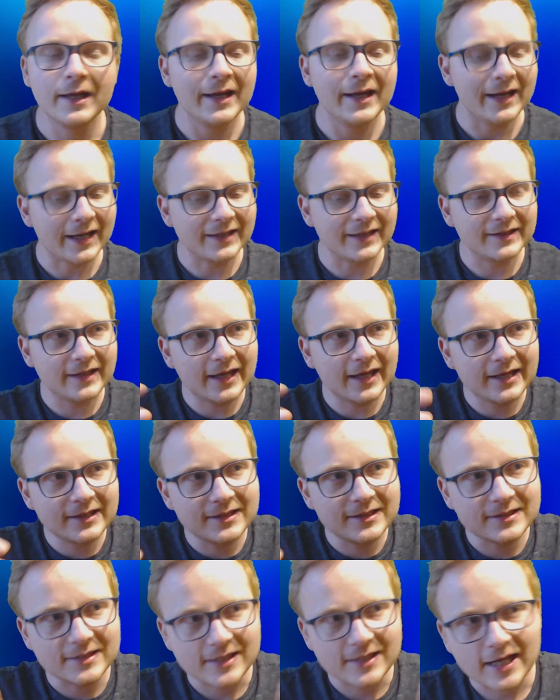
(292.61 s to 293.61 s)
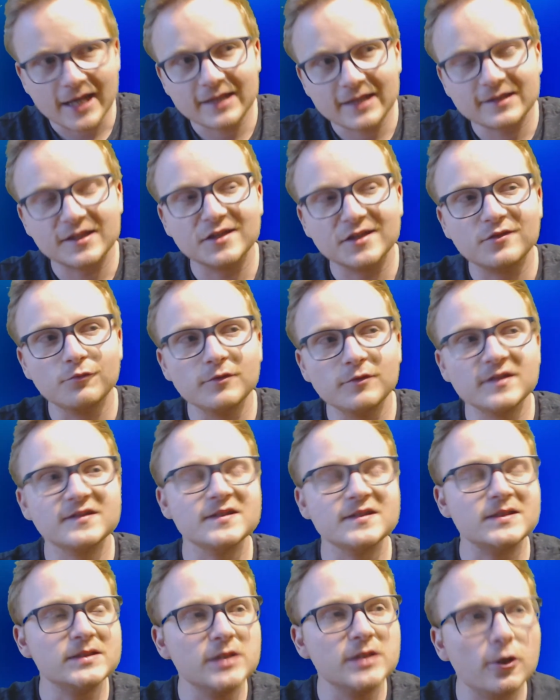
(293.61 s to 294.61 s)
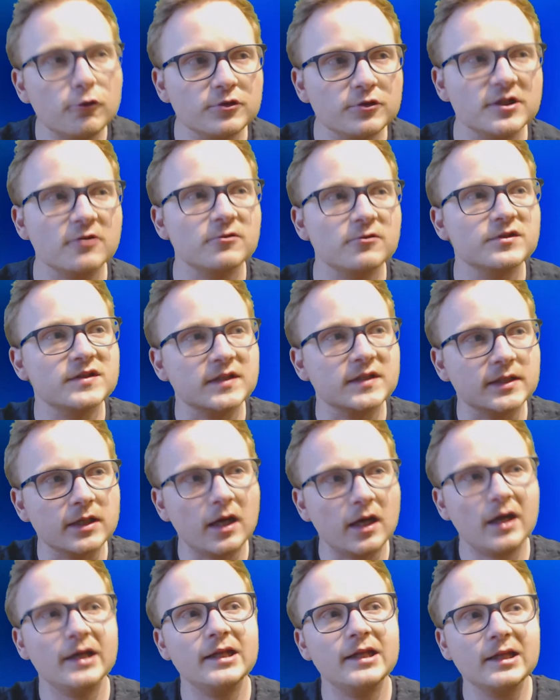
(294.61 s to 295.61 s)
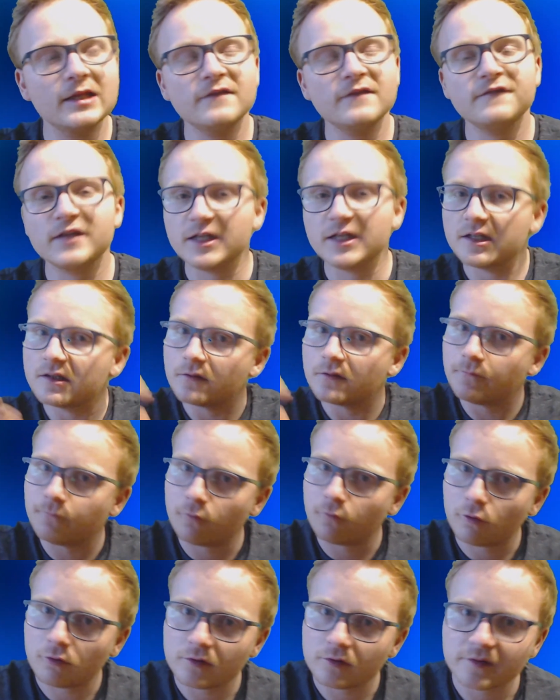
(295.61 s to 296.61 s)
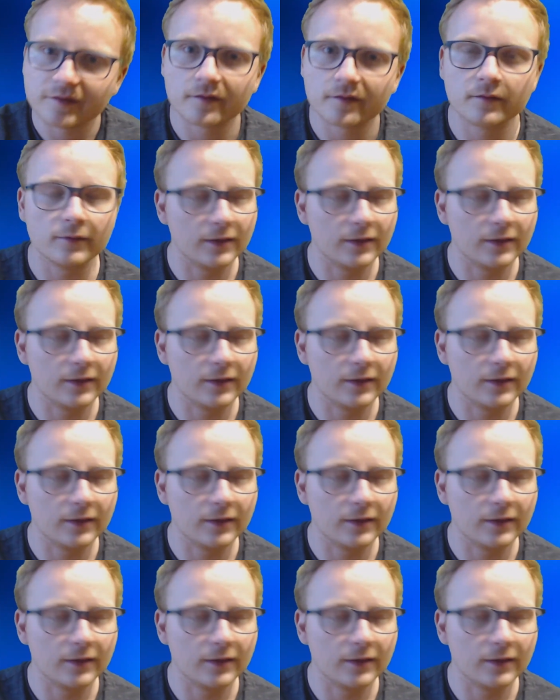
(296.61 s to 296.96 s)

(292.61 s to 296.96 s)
And then in the end, the twist is no, there is a guy living in the walls